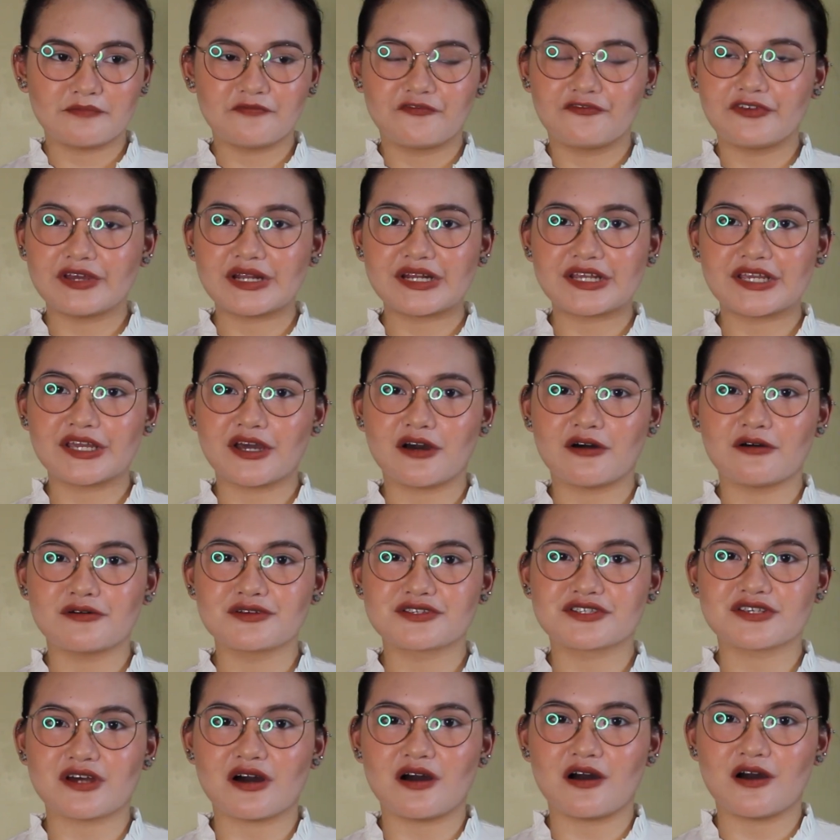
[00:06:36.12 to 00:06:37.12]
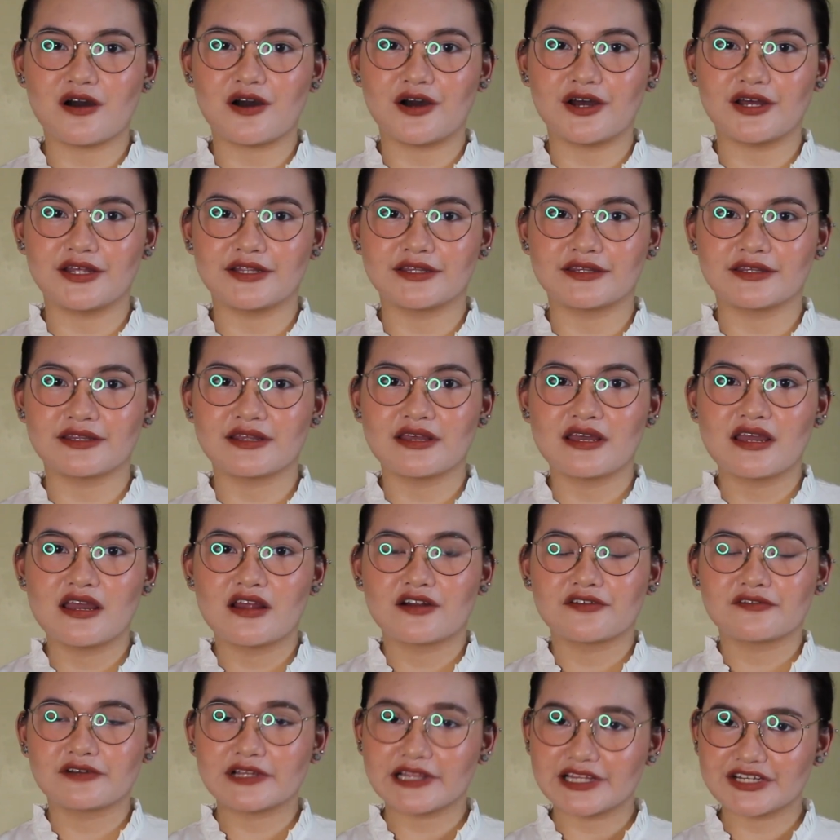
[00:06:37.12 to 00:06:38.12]
videos on
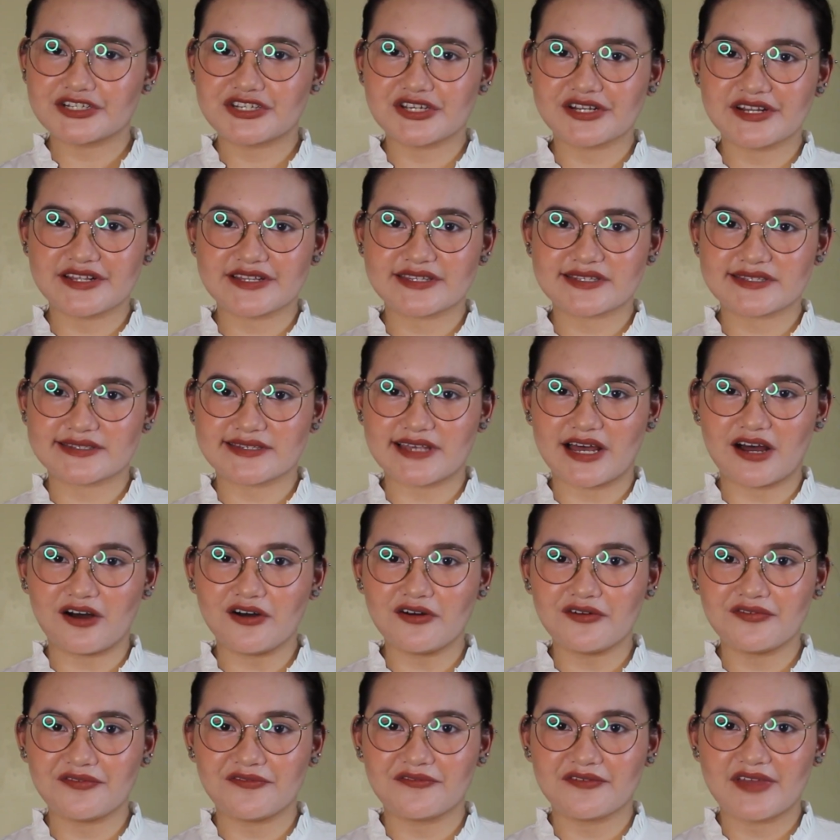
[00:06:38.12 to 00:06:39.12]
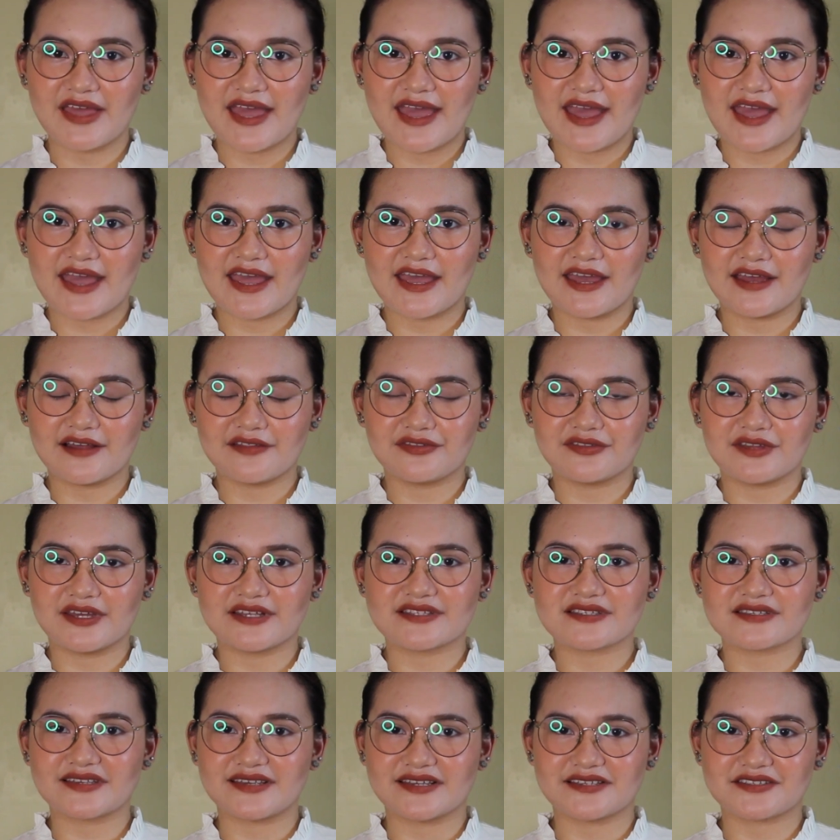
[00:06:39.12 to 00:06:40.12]
religion itself and
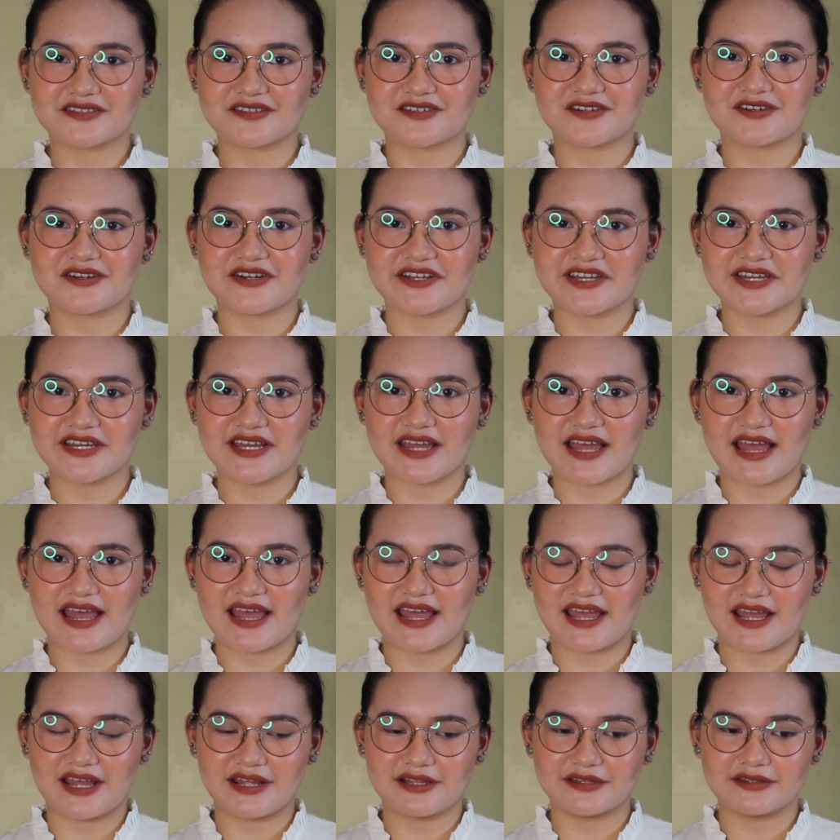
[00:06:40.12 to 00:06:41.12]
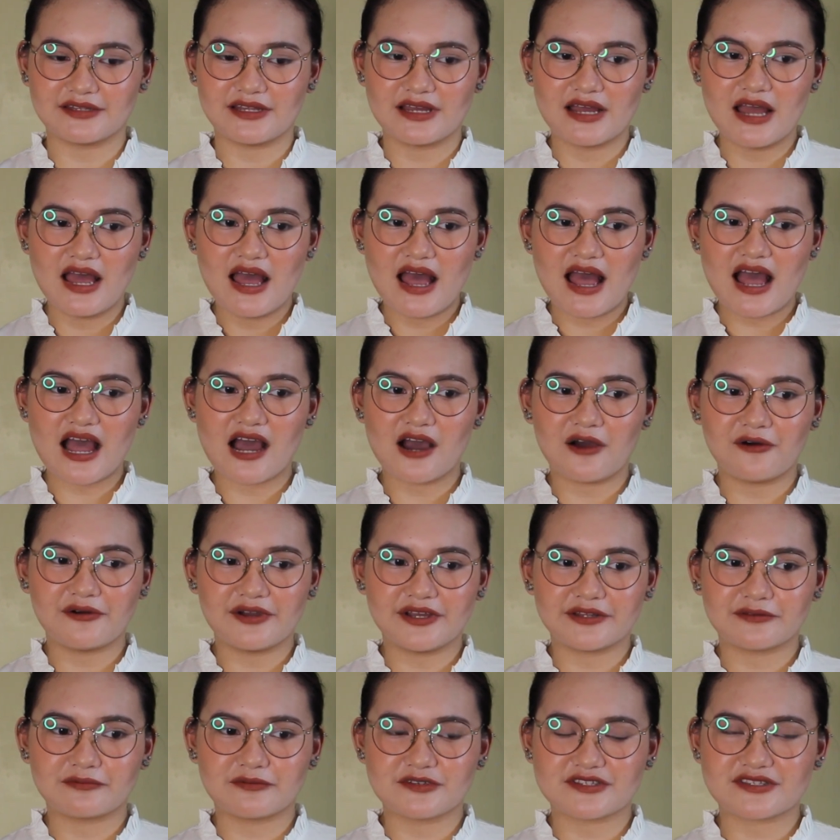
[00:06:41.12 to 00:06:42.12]
its history and how
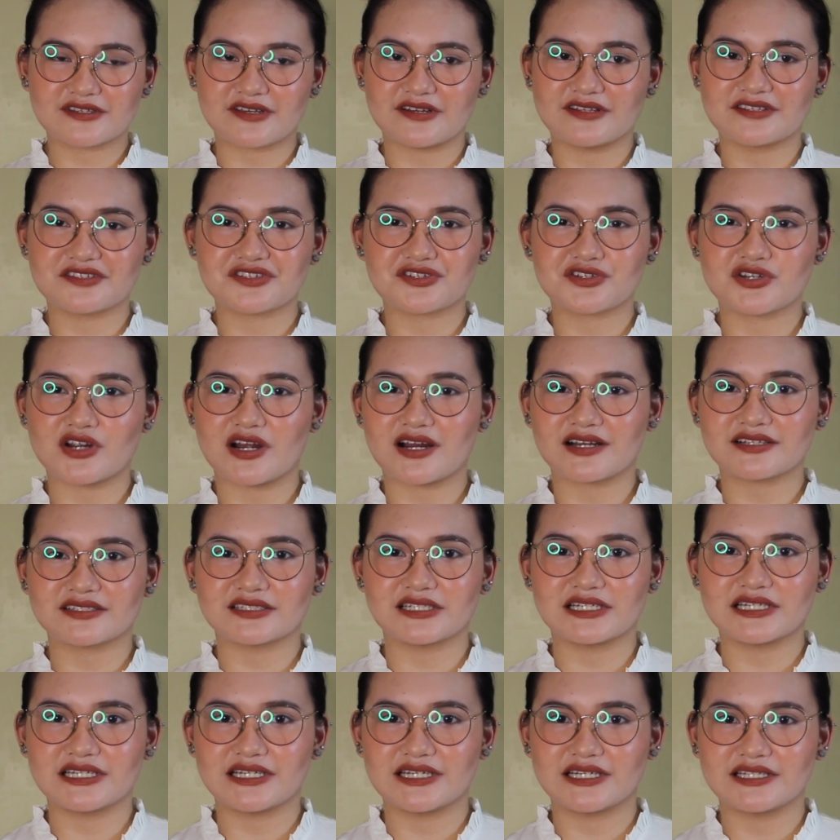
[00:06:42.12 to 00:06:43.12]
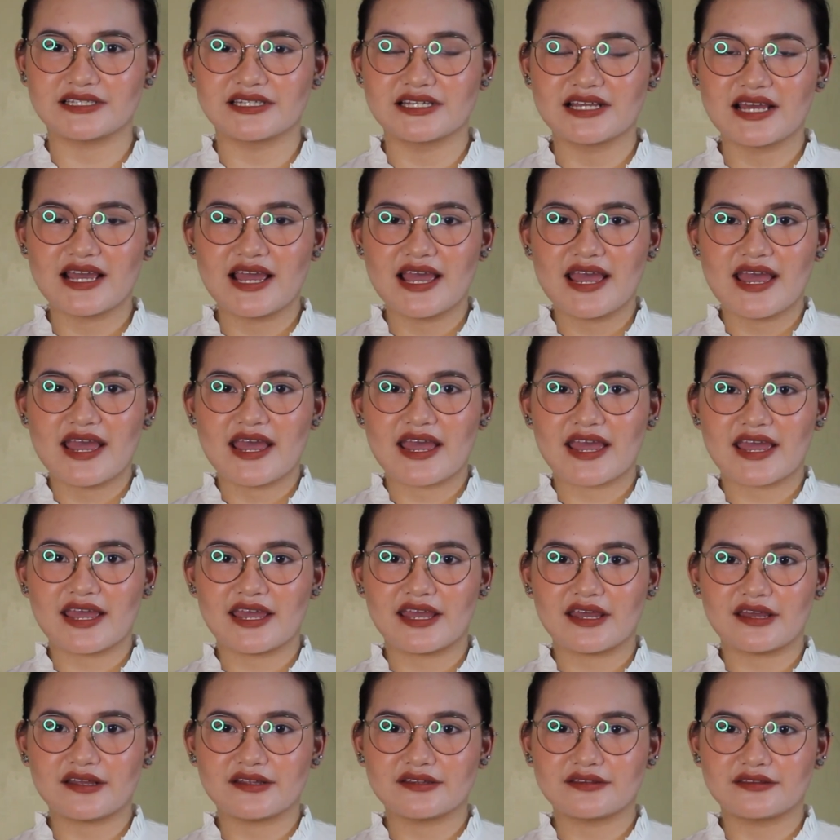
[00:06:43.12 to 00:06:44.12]
it was constructed
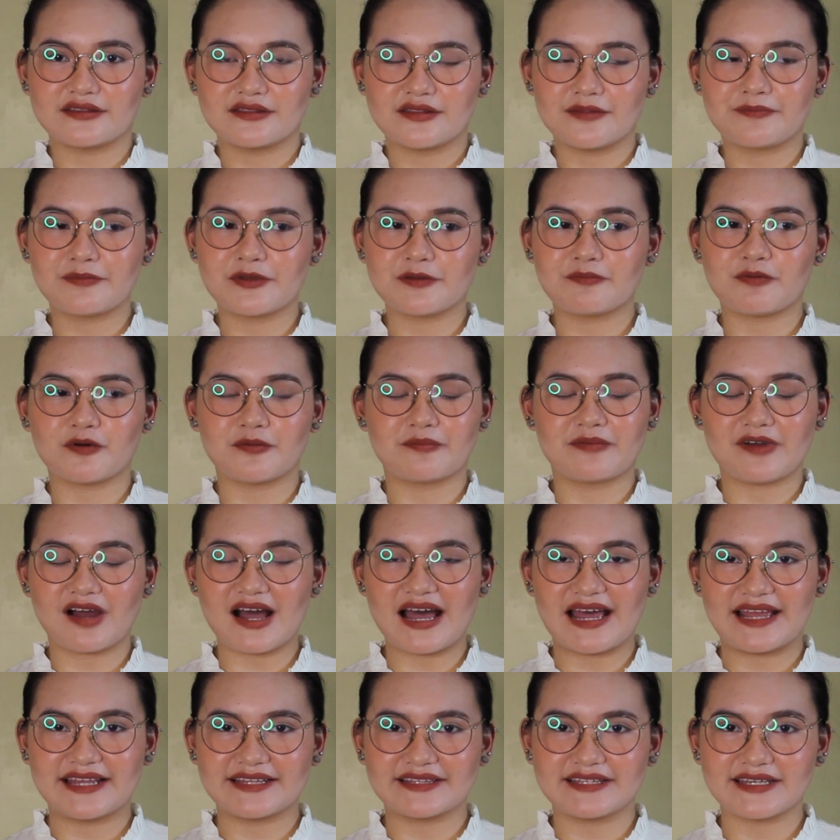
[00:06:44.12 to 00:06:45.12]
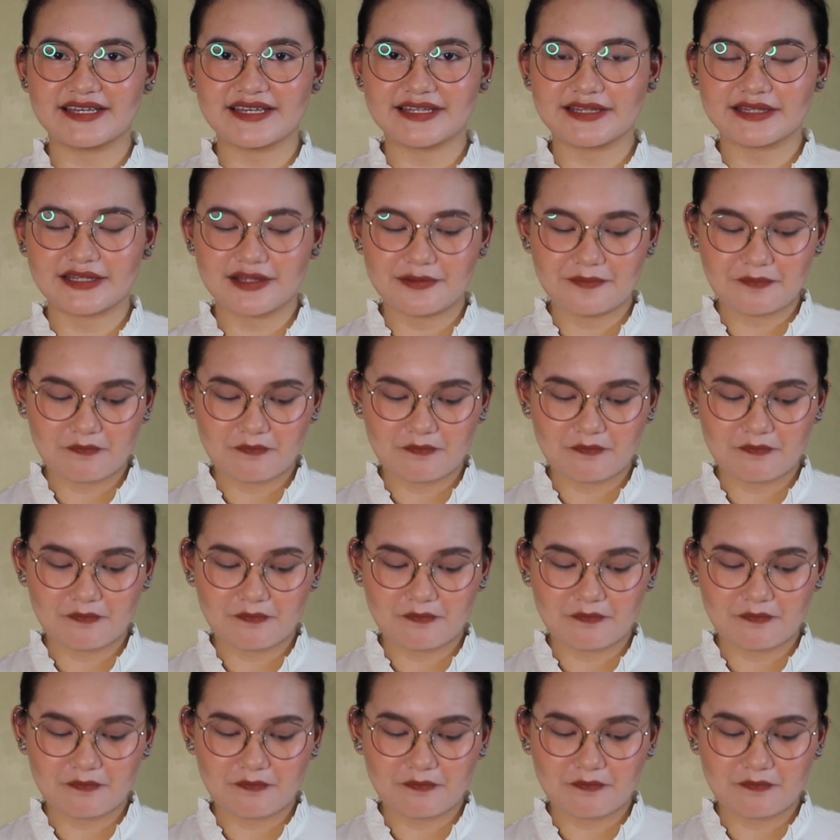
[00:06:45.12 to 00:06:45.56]
and the people behind it.